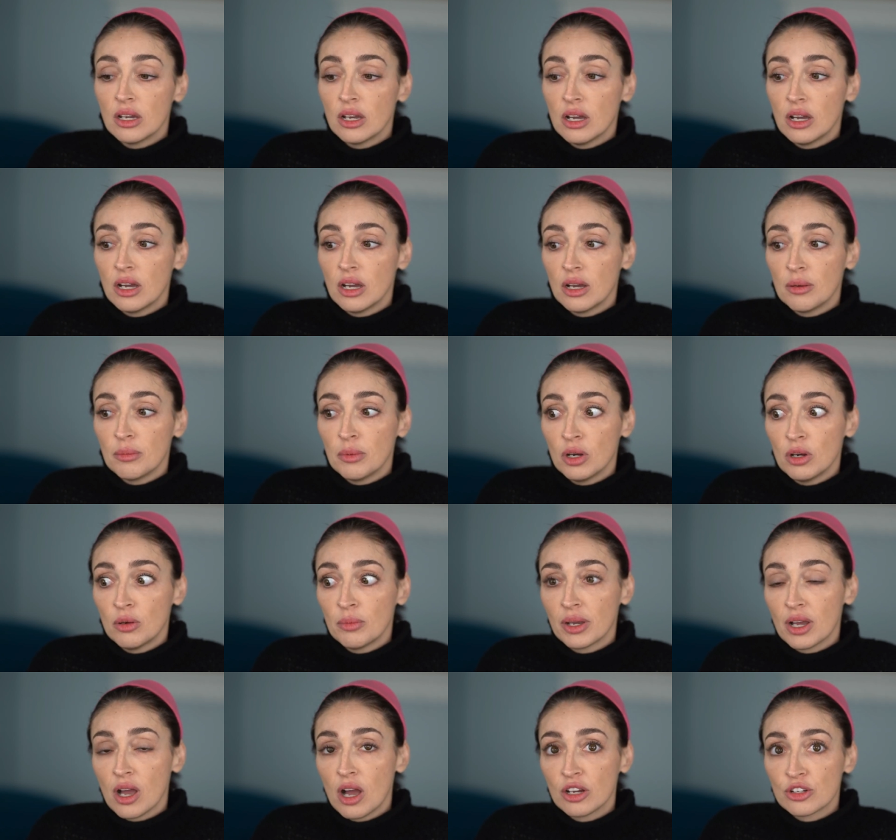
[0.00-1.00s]
Um, oh
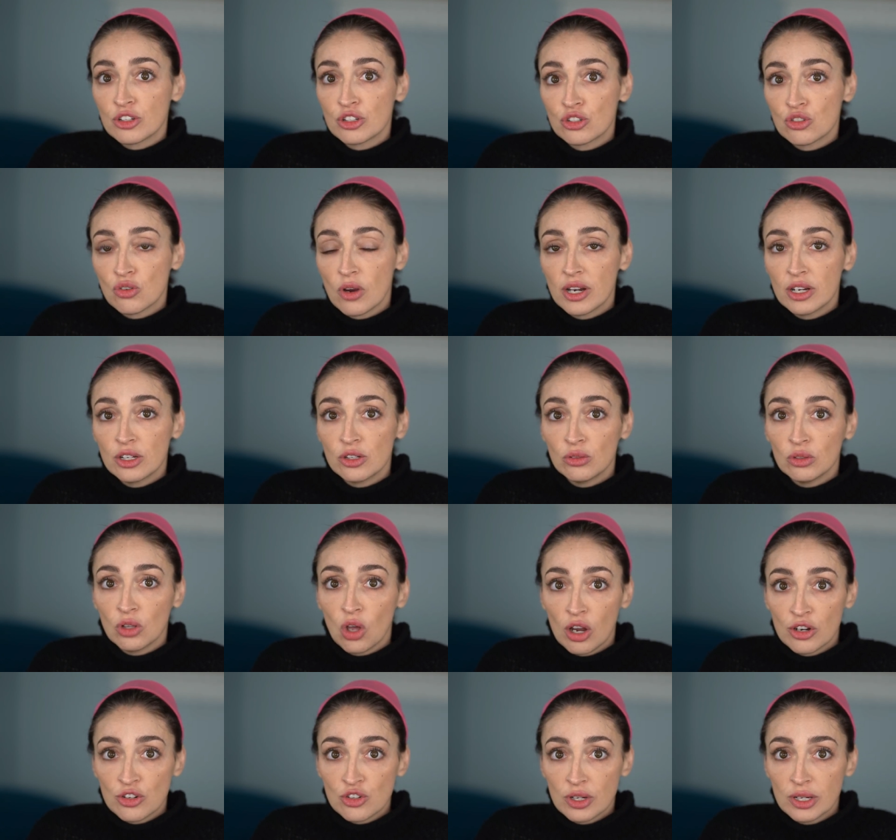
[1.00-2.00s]
my gosh, just trying to do
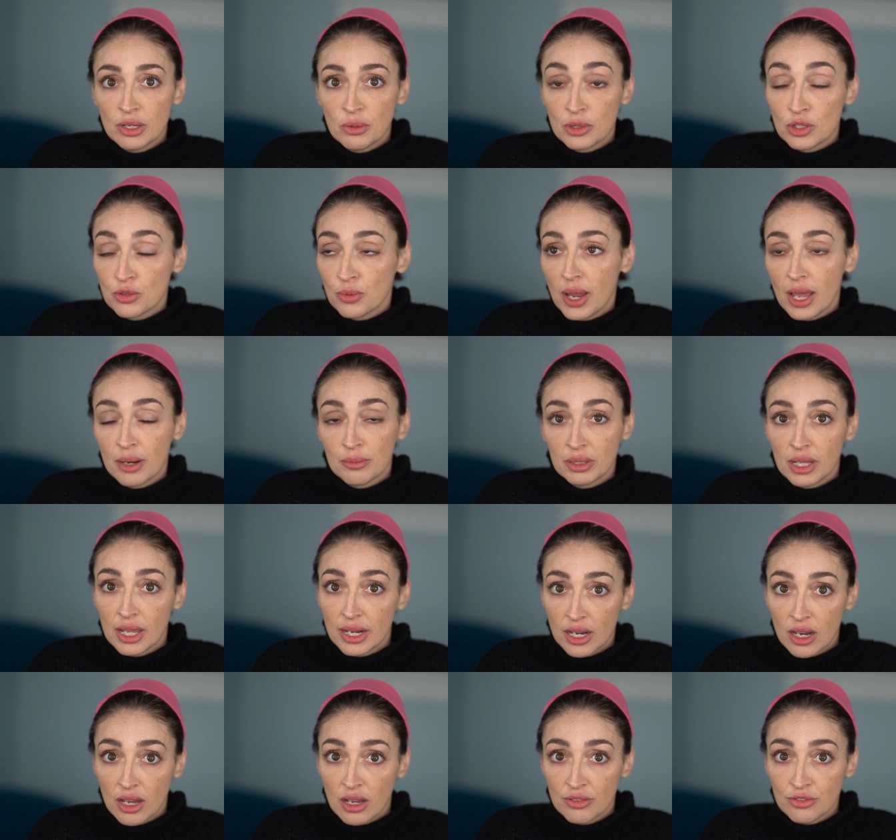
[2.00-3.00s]
laundry, which we had
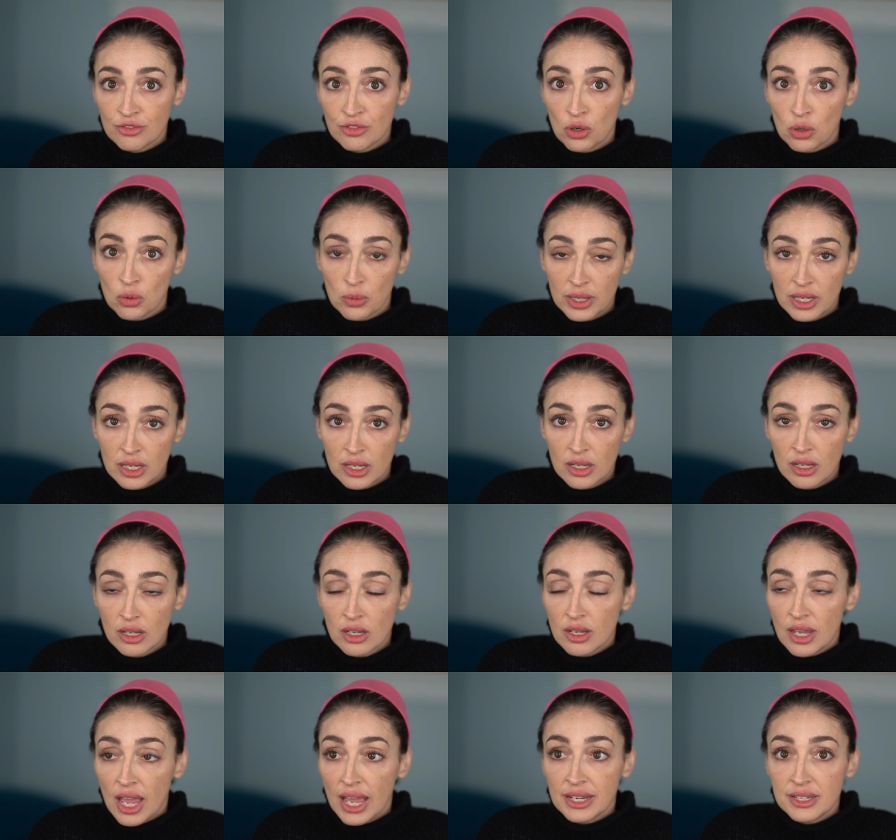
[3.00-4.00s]
plenty of for a week,
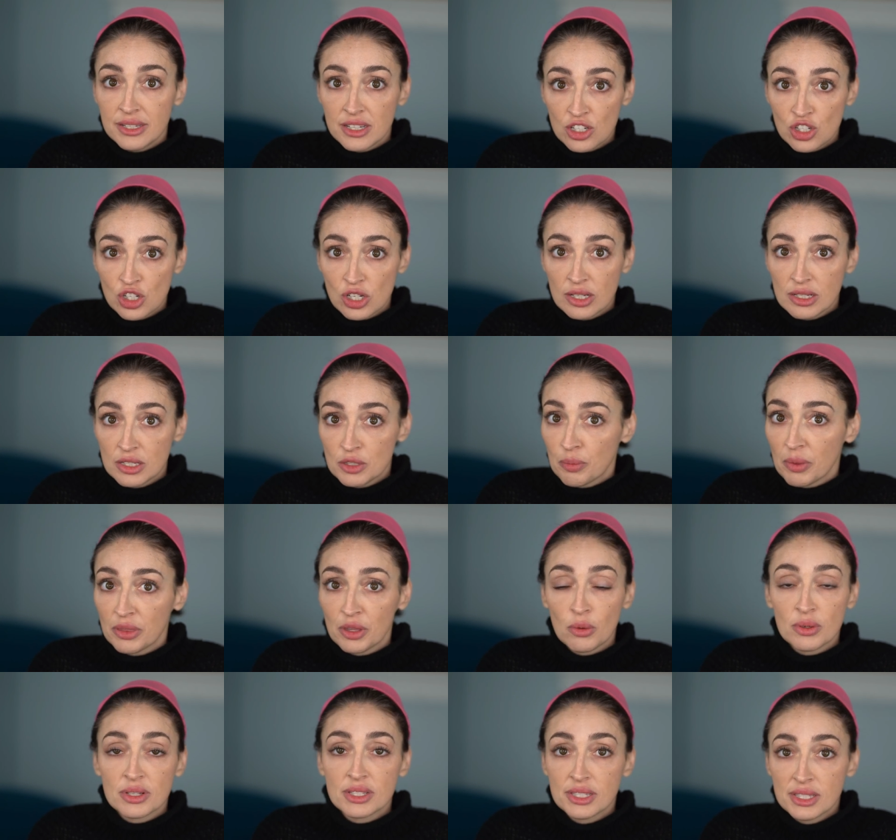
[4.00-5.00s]
and dishes, but
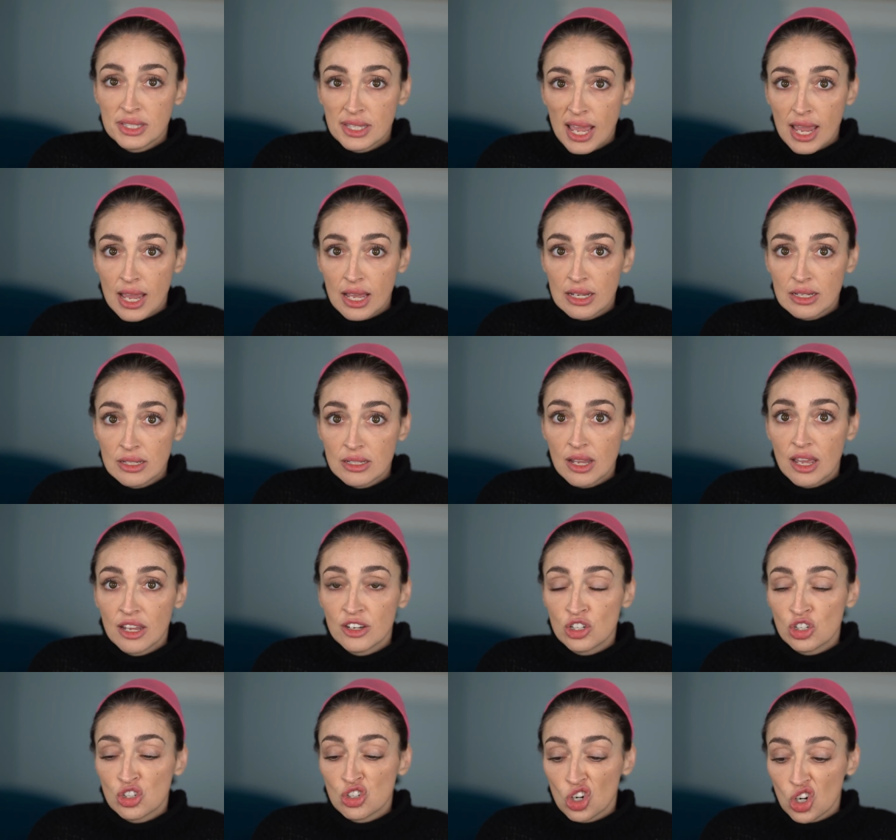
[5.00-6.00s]
there was sand
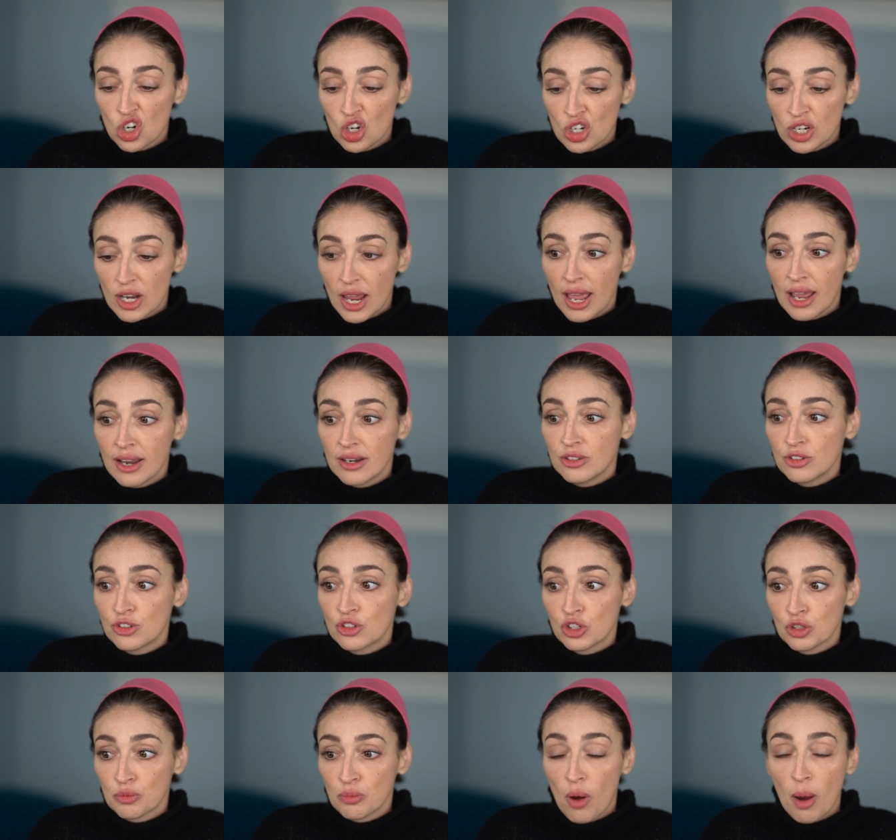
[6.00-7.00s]
and dirt and
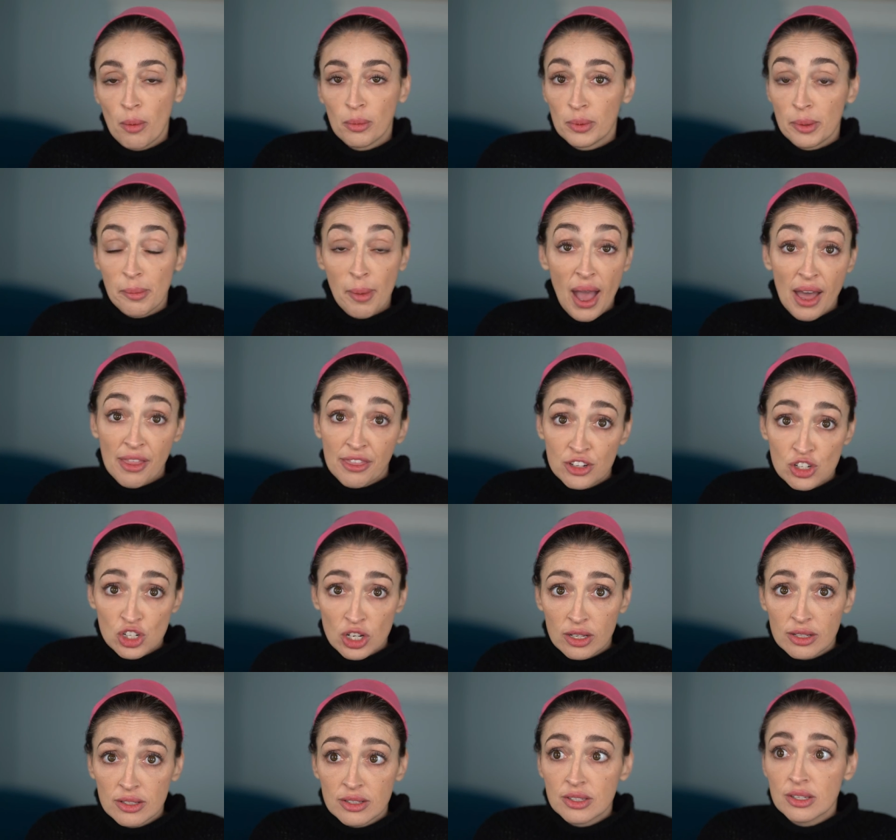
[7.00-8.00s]
just probably
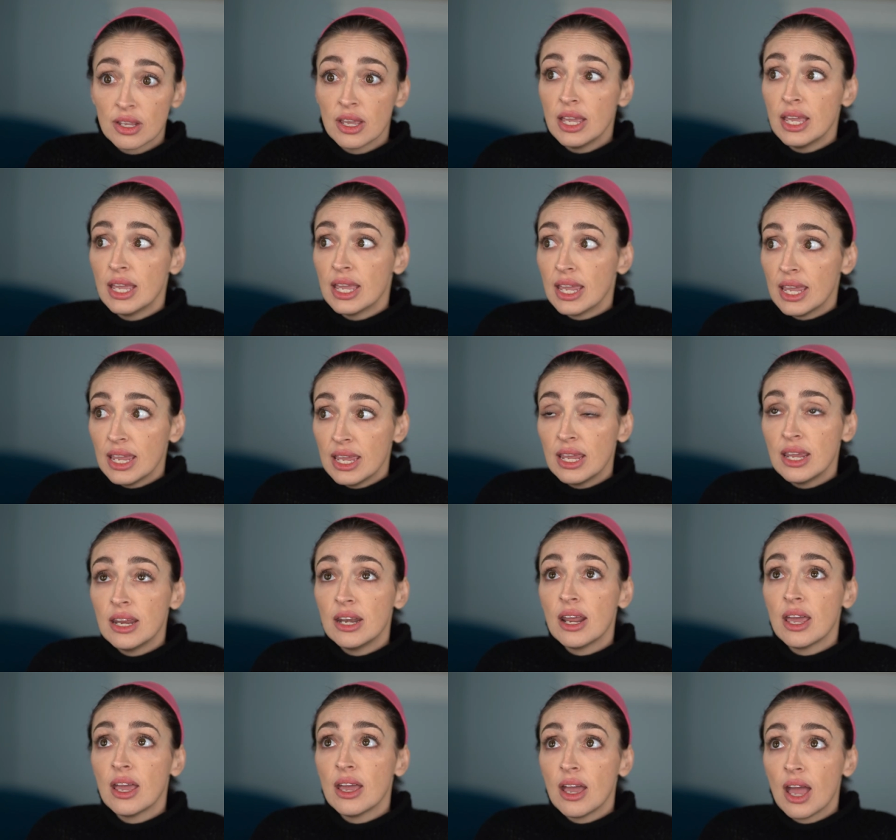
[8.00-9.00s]
pathogens
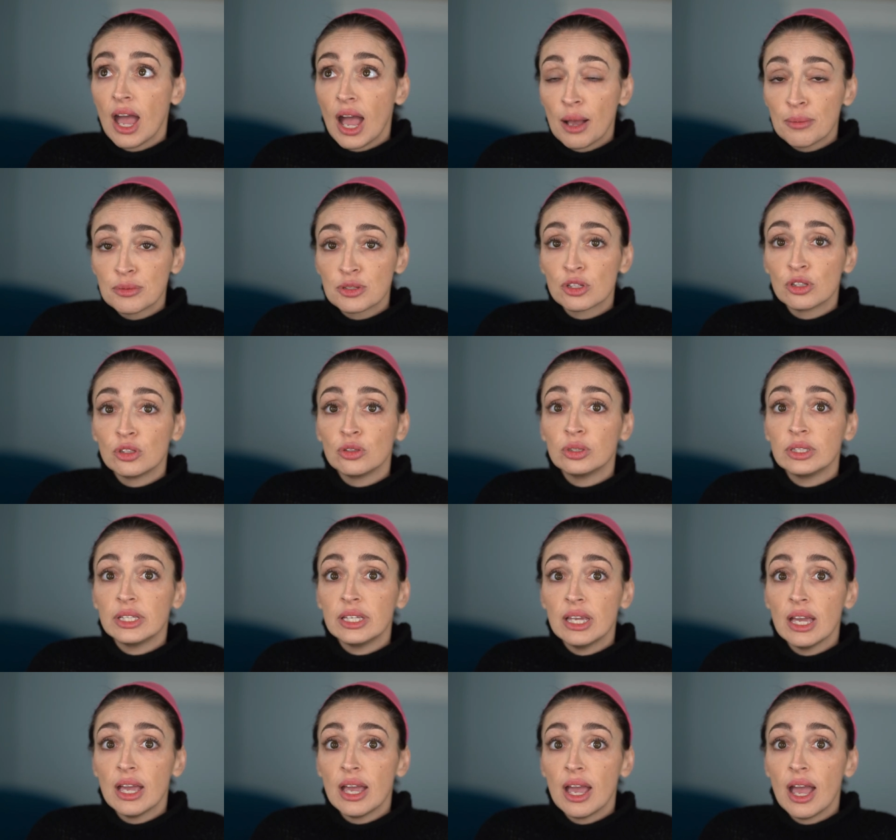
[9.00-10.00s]
in
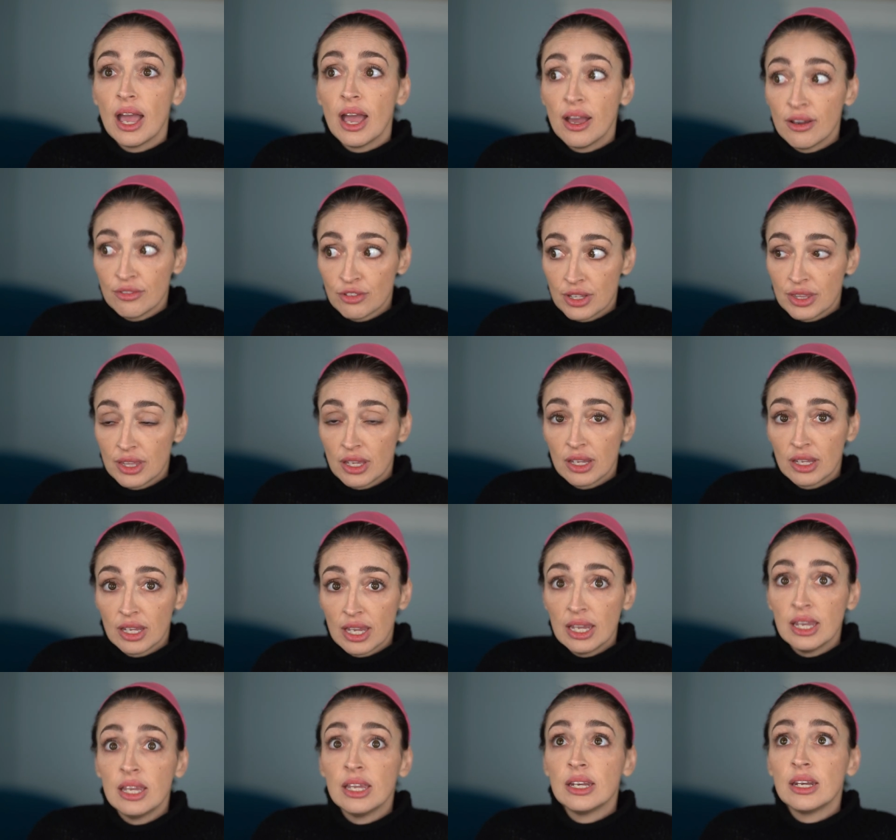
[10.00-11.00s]
absolutely everything,
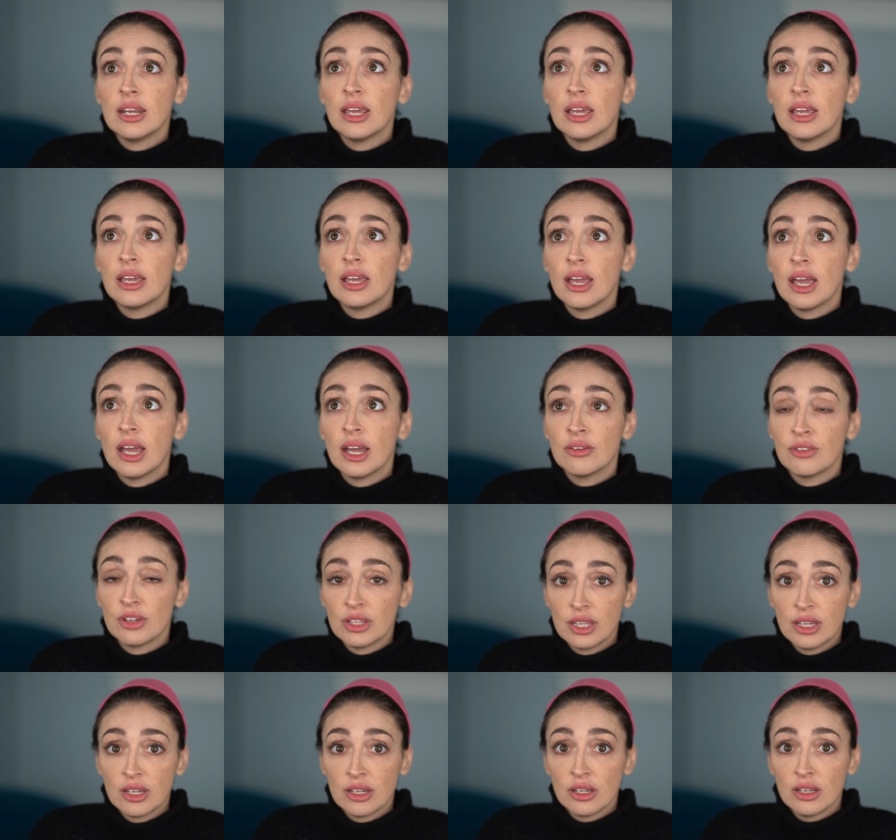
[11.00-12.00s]
in
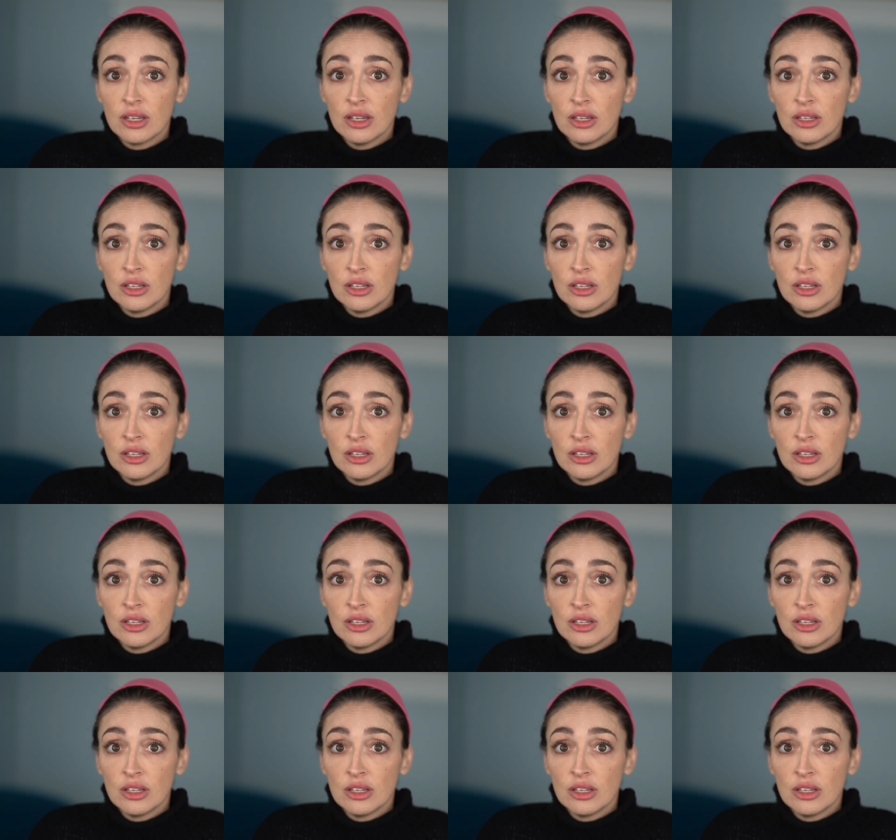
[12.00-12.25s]
everything.